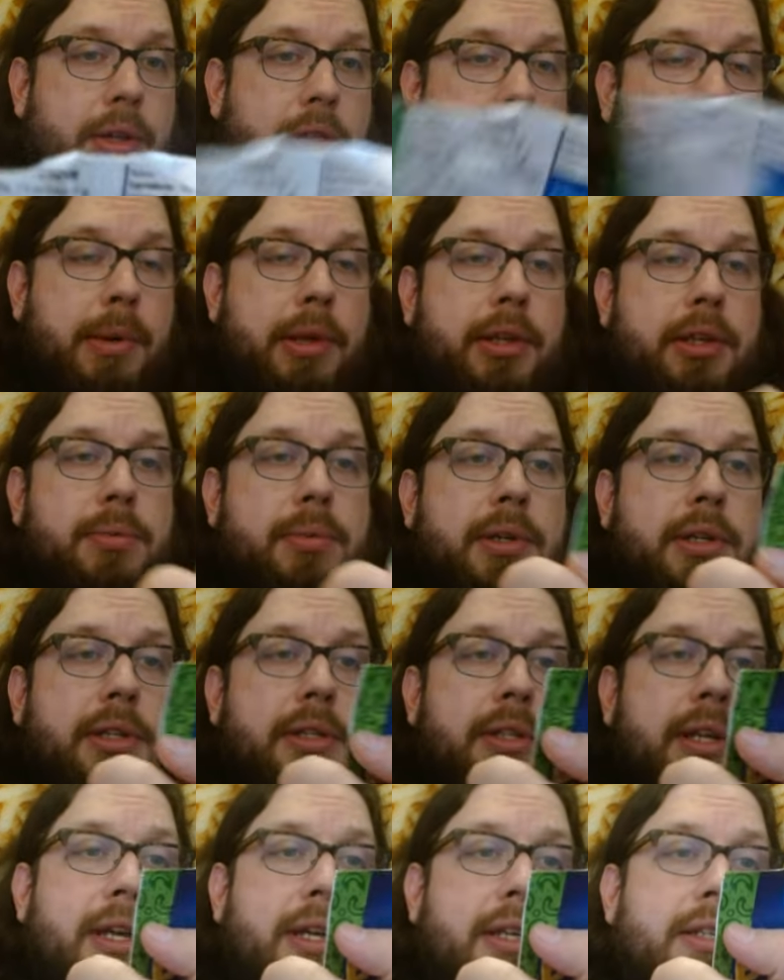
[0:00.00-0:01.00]
thing about this one it
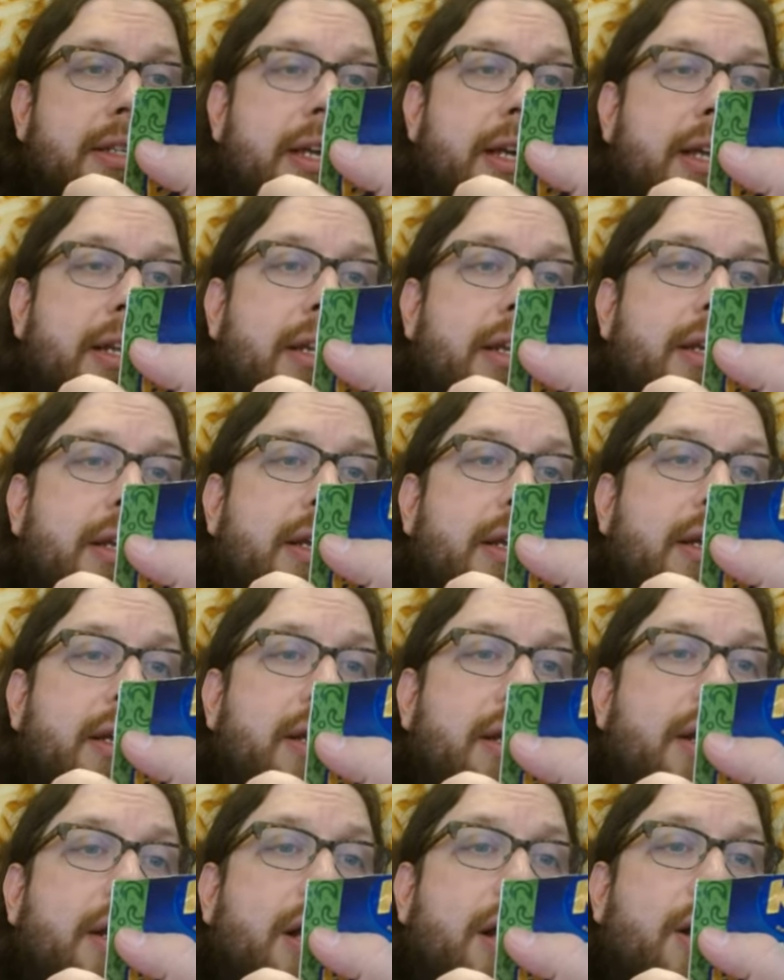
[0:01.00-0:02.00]
says that
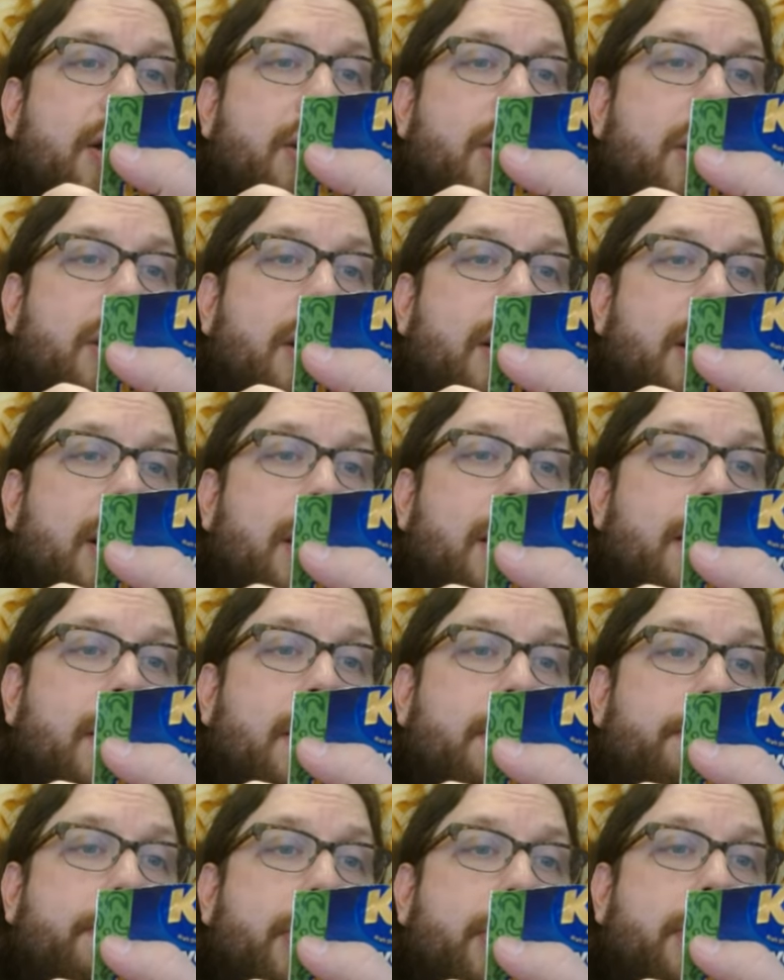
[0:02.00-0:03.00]
uh,
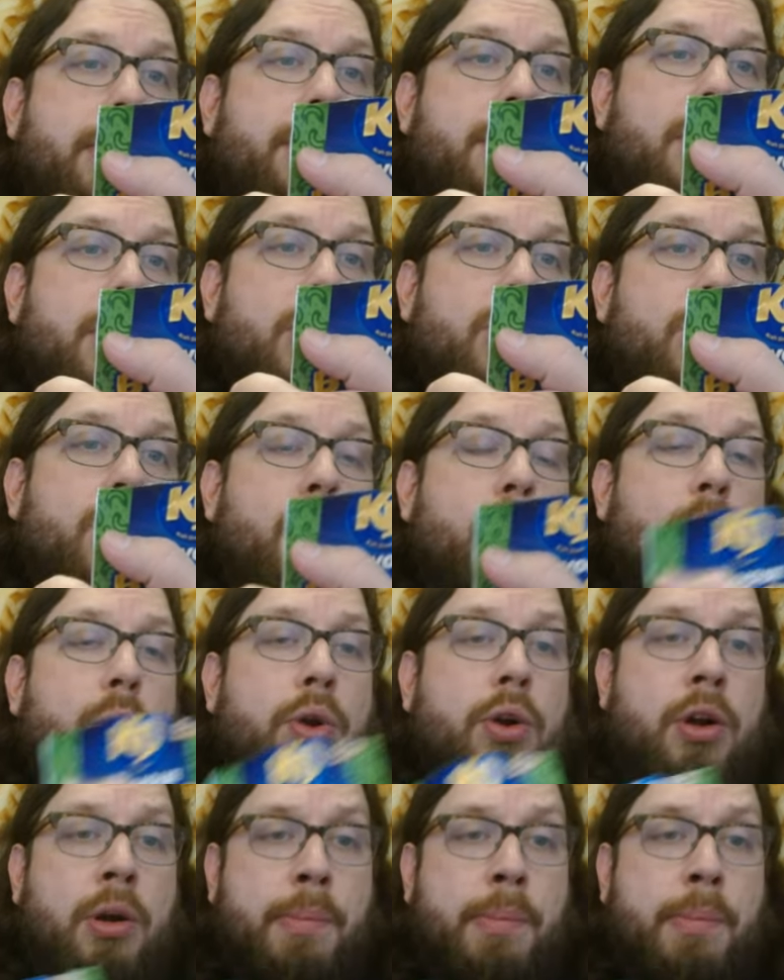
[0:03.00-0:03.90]
per a quarter